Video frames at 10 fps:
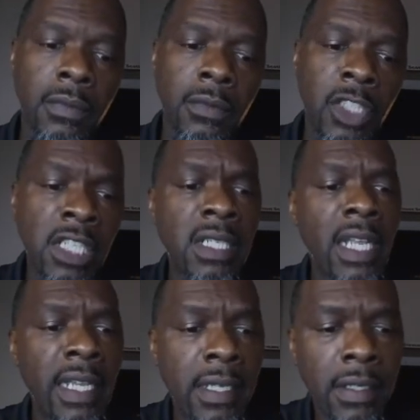Just
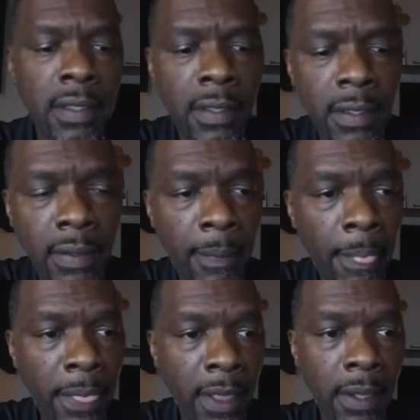like
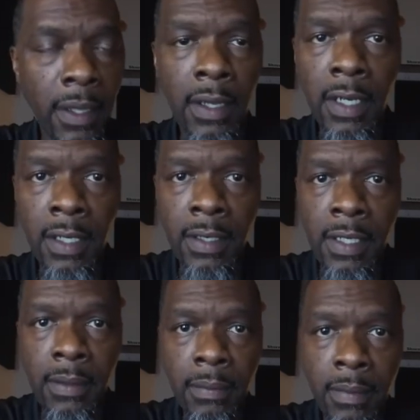a
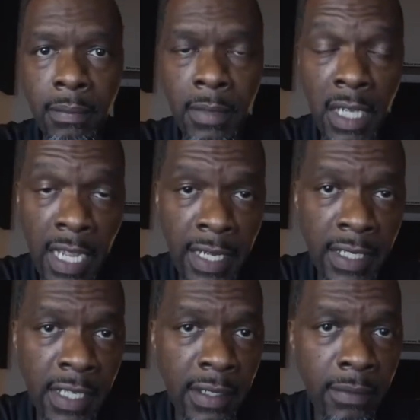client
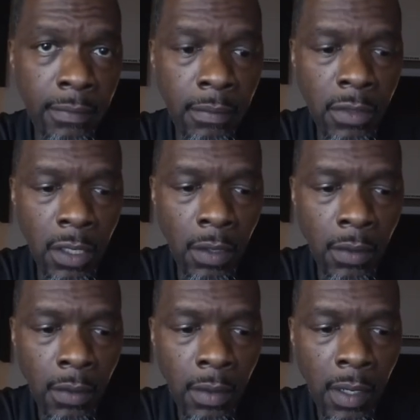can,
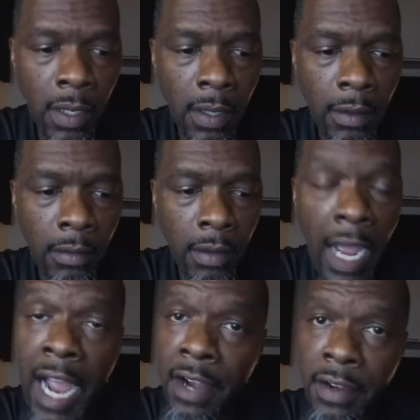
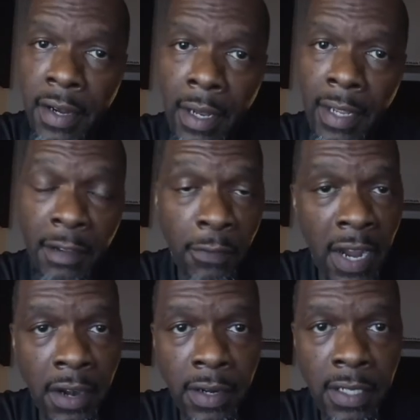hire and
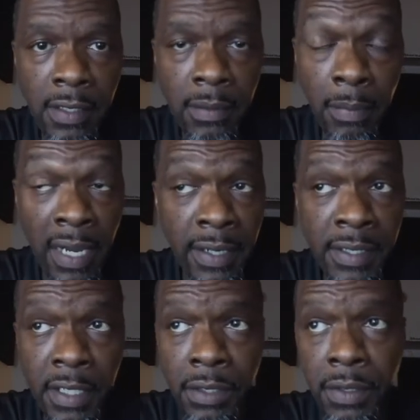fire us, by us
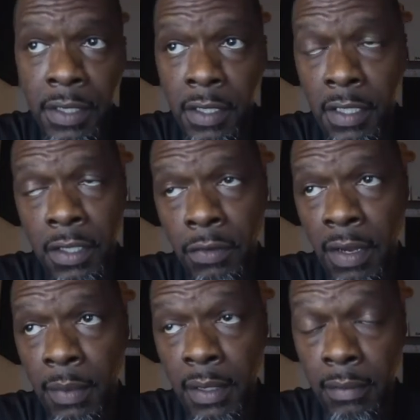entering into this
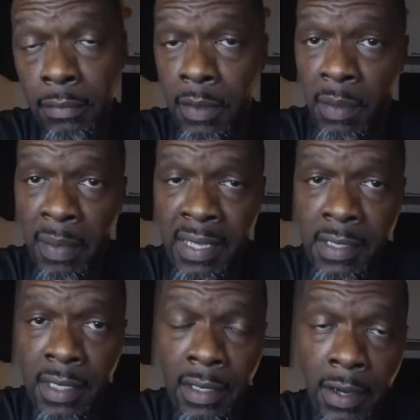agreement, we
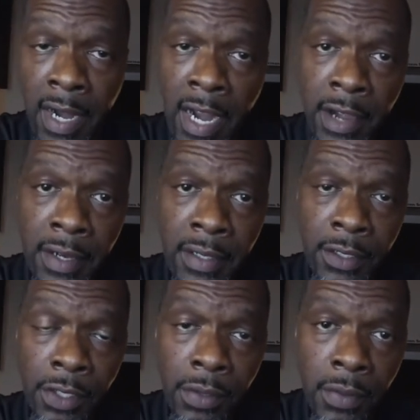basically are hiring
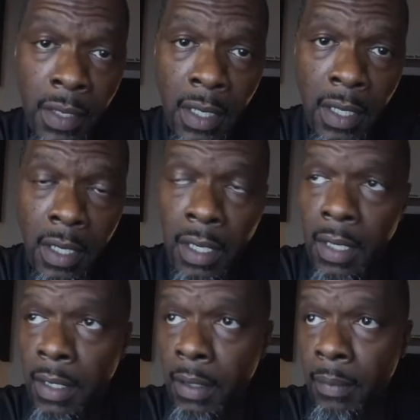you
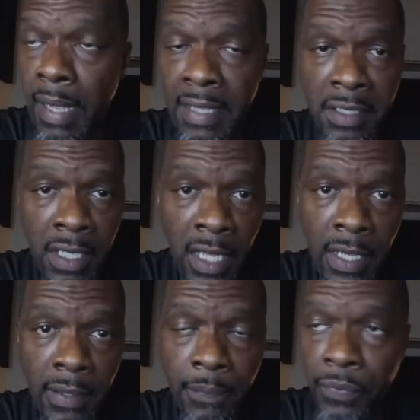as a
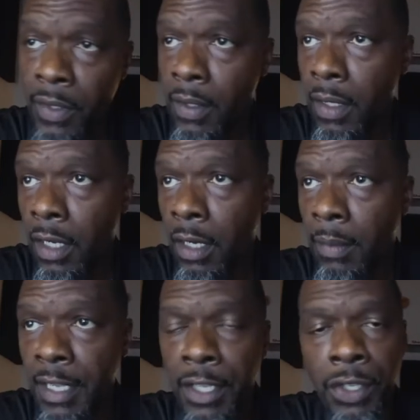client.
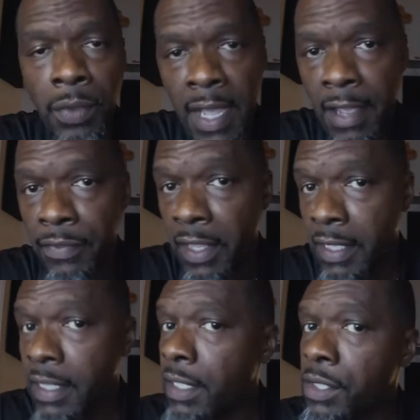And you have
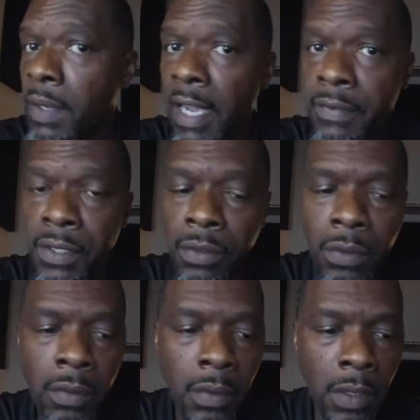things that you have
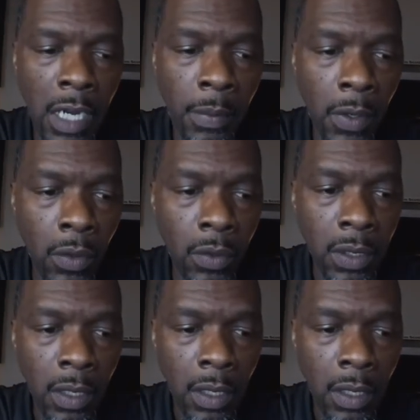to uphold